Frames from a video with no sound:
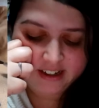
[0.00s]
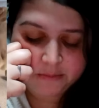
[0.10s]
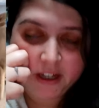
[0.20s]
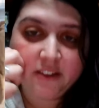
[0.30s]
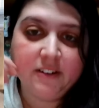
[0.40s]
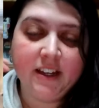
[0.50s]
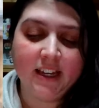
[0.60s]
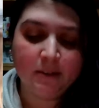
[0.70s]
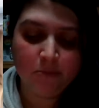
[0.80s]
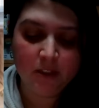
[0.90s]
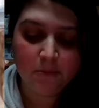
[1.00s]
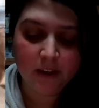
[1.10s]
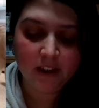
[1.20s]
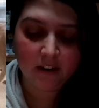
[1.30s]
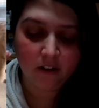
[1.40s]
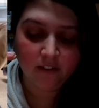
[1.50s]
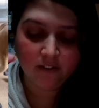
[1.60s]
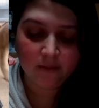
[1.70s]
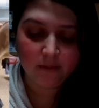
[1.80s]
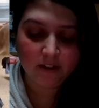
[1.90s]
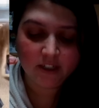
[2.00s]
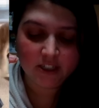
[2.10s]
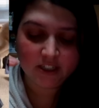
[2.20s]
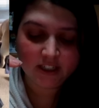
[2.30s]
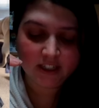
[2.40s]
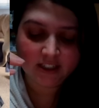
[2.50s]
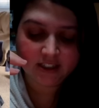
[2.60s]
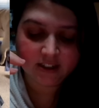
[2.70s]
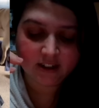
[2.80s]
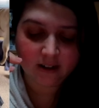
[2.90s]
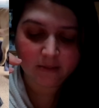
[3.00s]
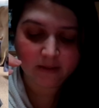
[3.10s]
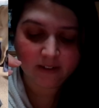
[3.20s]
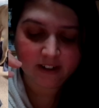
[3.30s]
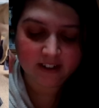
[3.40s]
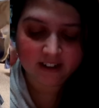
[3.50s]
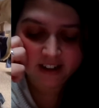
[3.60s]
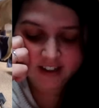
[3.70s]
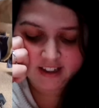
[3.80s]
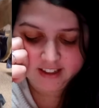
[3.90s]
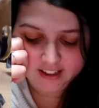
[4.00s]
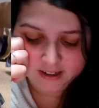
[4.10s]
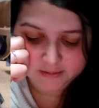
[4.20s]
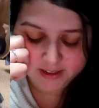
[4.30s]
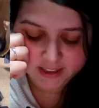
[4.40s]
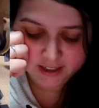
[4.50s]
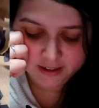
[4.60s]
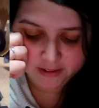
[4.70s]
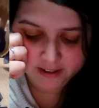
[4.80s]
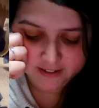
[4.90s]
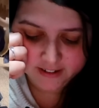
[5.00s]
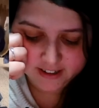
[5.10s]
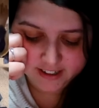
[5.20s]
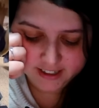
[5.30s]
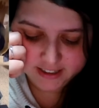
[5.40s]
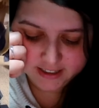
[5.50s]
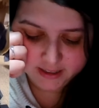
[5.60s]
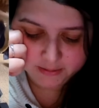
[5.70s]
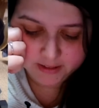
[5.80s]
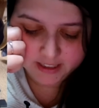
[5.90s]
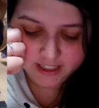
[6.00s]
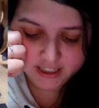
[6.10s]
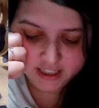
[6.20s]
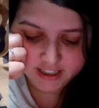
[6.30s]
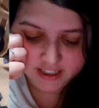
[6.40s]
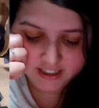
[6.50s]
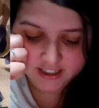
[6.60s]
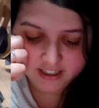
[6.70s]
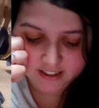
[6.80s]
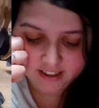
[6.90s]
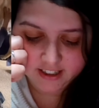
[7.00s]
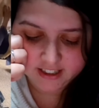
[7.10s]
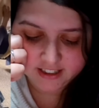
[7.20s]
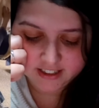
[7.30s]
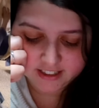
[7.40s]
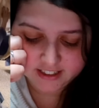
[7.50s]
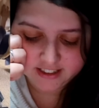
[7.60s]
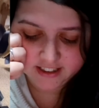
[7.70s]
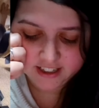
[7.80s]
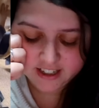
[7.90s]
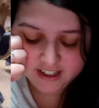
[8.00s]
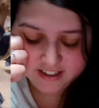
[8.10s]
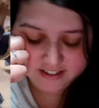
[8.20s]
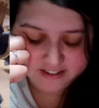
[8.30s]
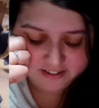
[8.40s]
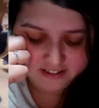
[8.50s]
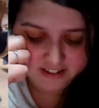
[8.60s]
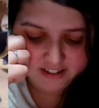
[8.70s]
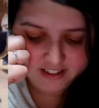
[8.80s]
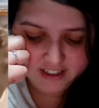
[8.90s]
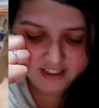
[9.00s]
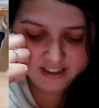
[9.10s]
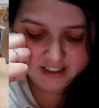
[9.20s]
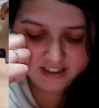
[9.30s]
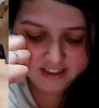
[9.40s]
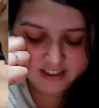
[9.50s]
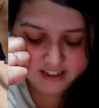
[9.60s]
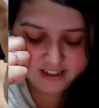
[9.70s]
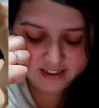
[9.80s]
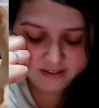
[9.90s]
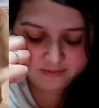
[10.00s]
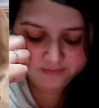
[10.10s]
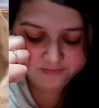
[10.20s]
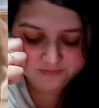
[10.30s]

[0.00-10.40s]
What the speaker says: By the way, I'm keeping all of it muted just in case it's copywritten. Yep, that's hurt my owner to get some attention and cuddly kisses. Aww.